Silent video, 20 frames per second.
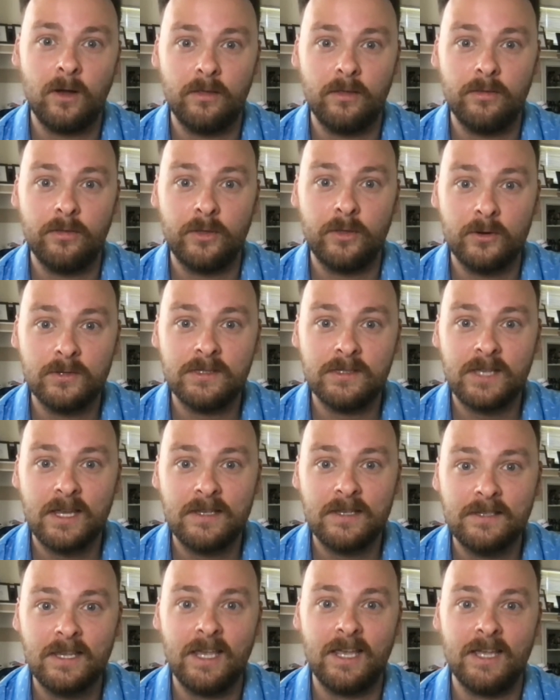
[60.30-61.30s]
on
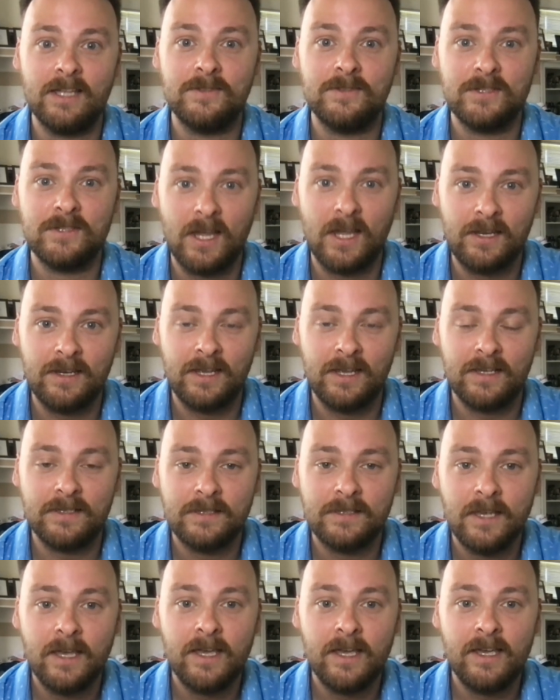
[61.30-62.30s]
Thursdays and
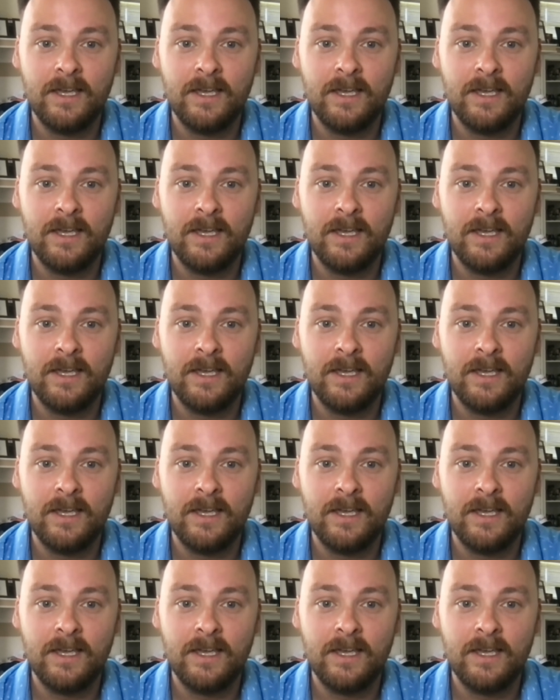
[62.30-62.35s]
Sundays.